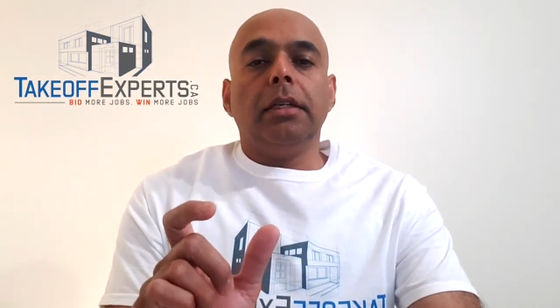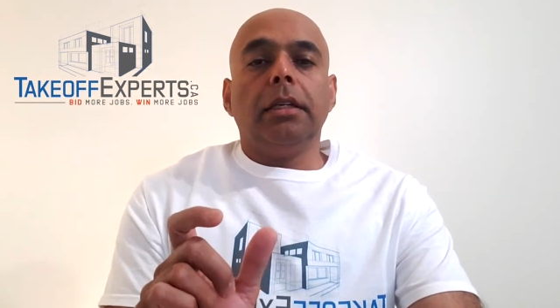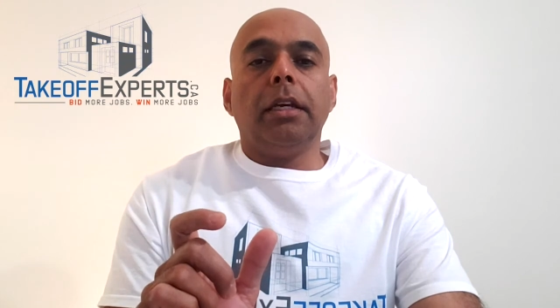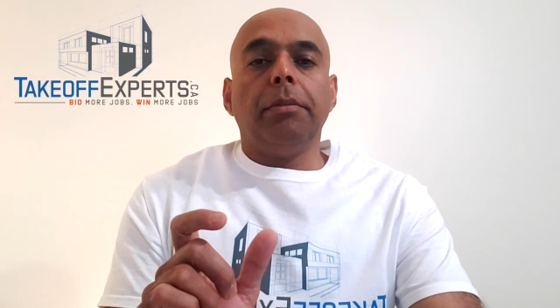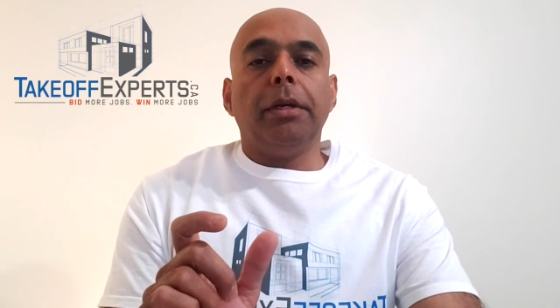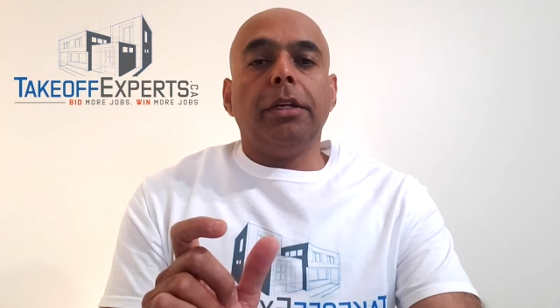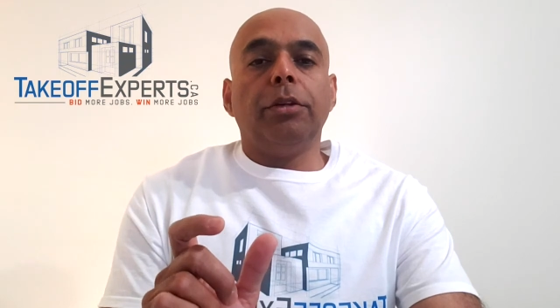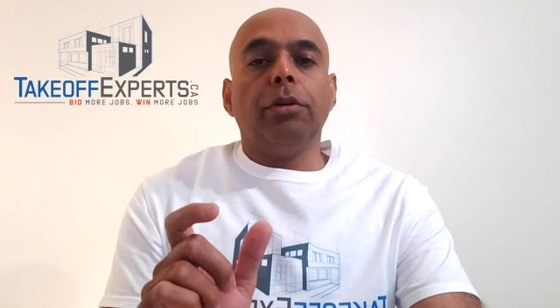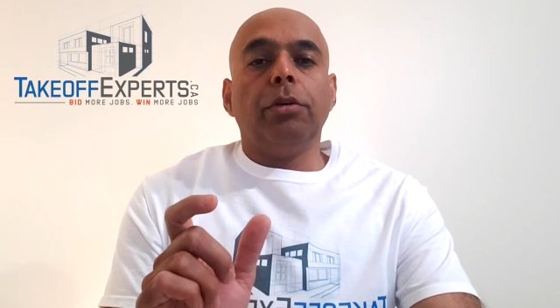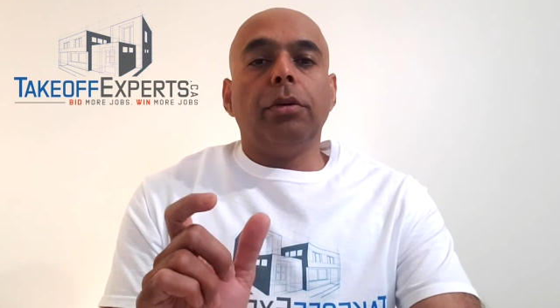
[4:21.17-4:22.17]
can make
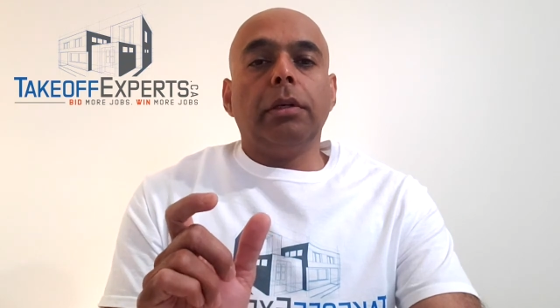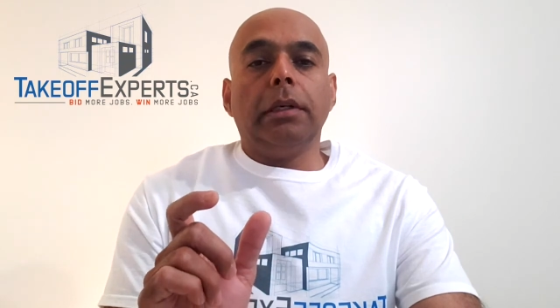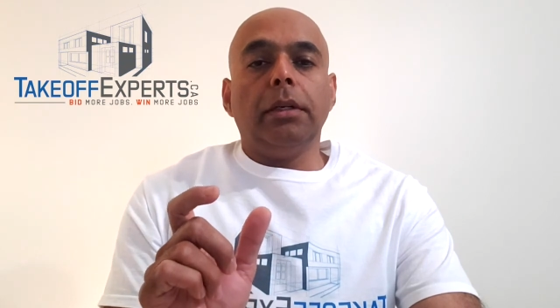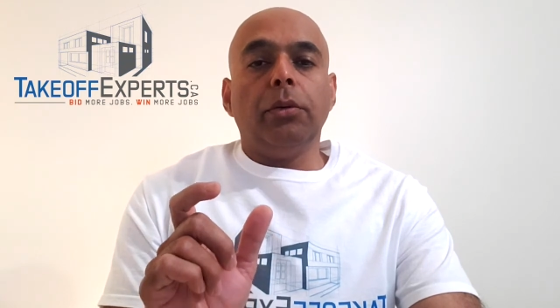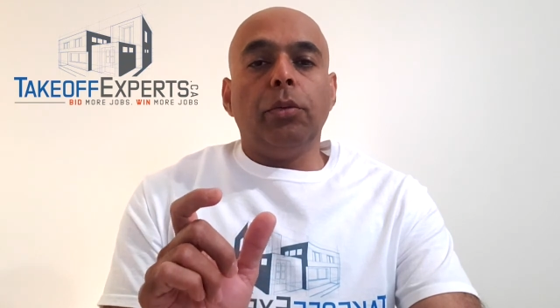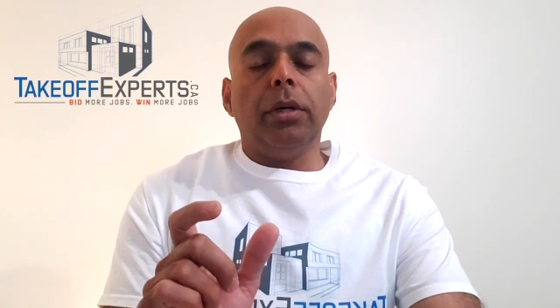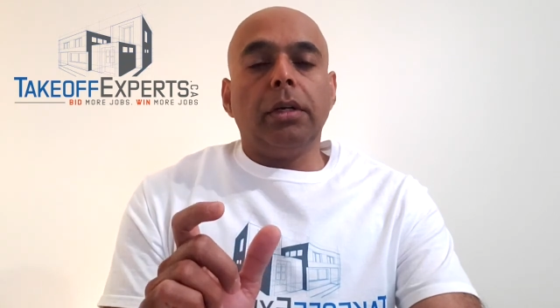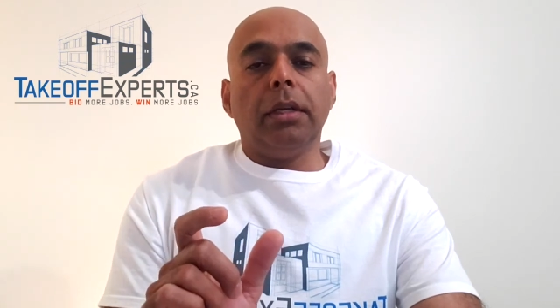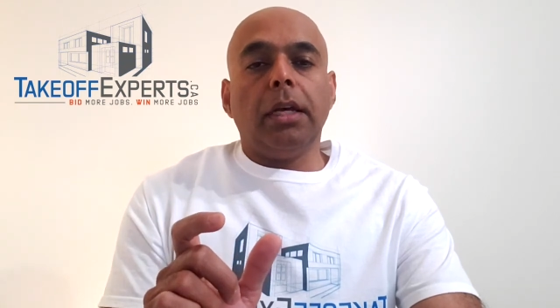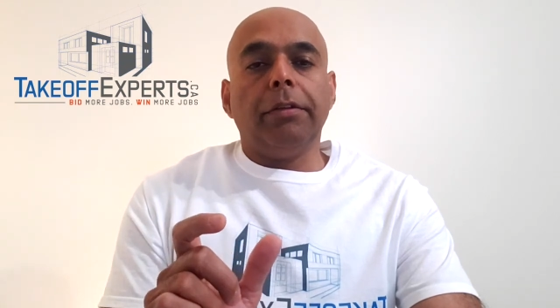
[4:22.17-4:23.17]
your
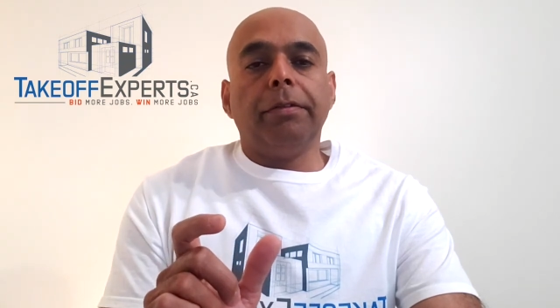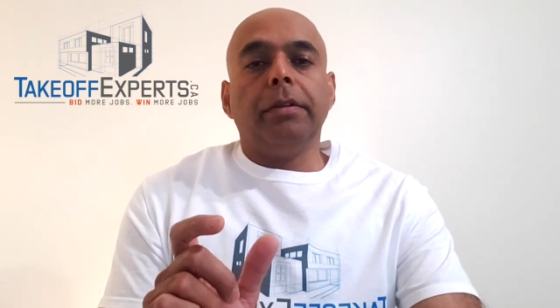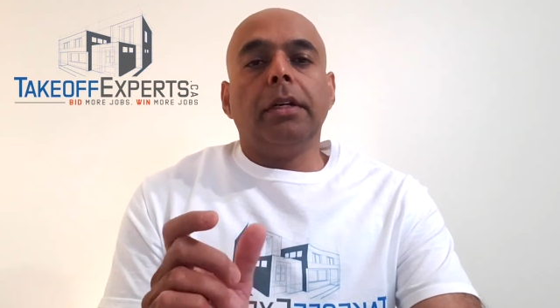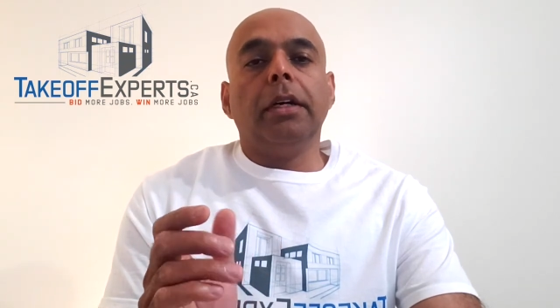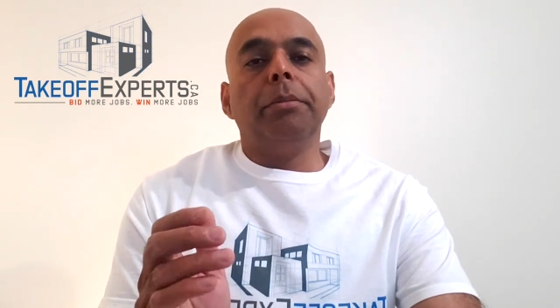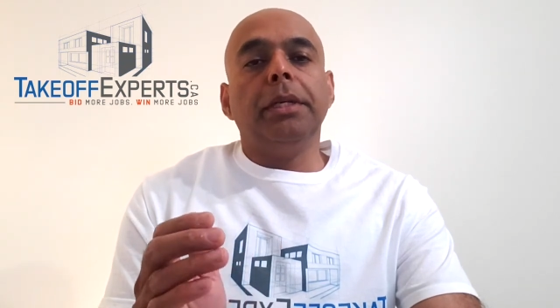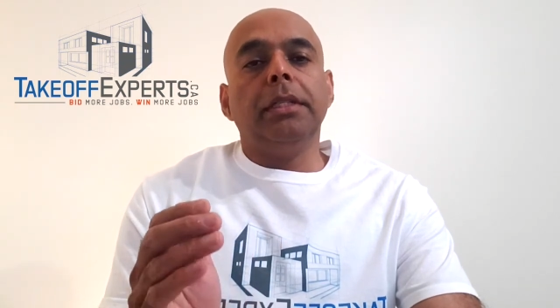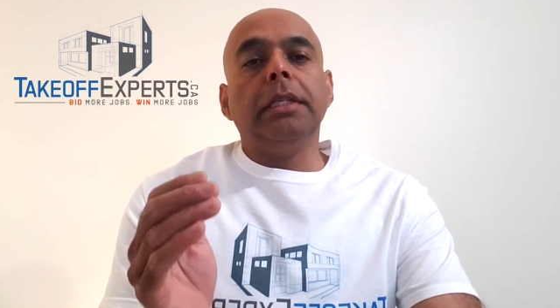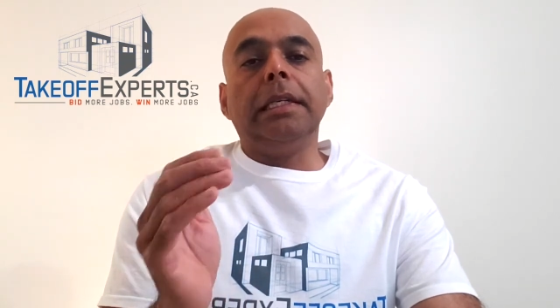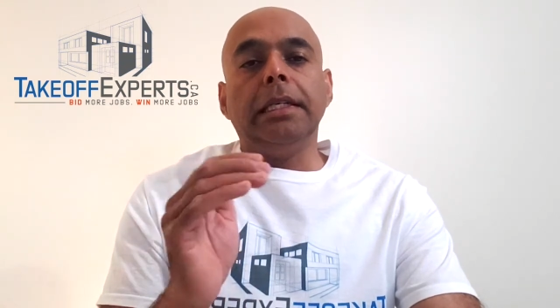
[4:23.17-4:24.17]
work life a bit
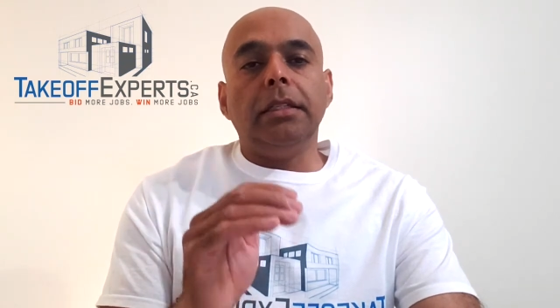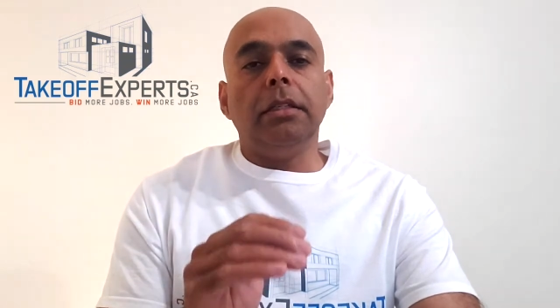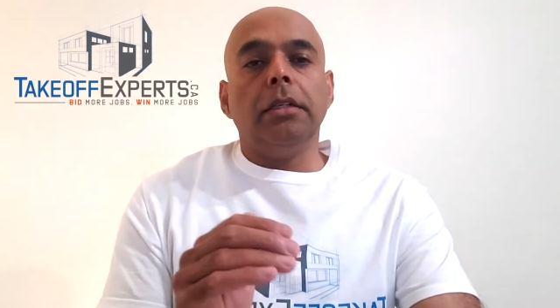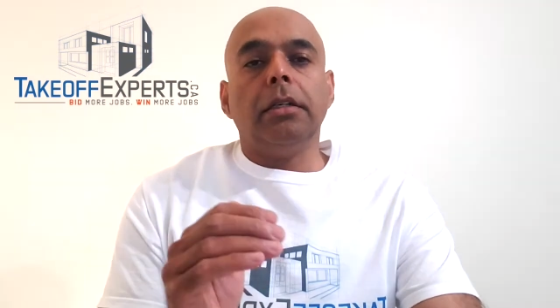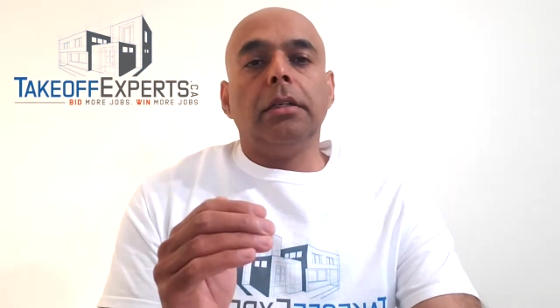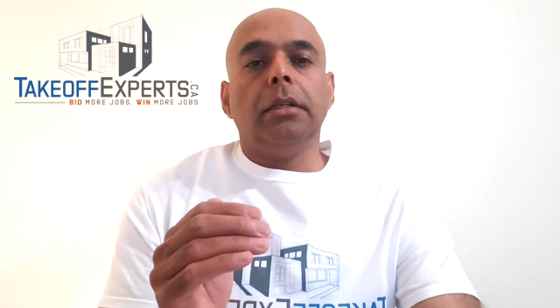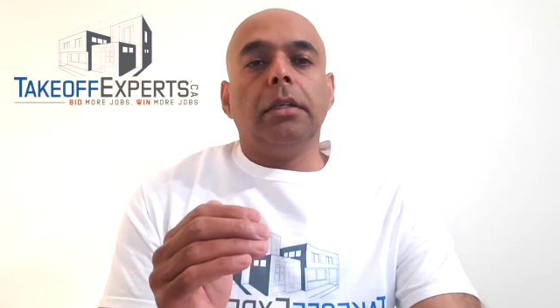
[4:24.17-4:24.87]
easier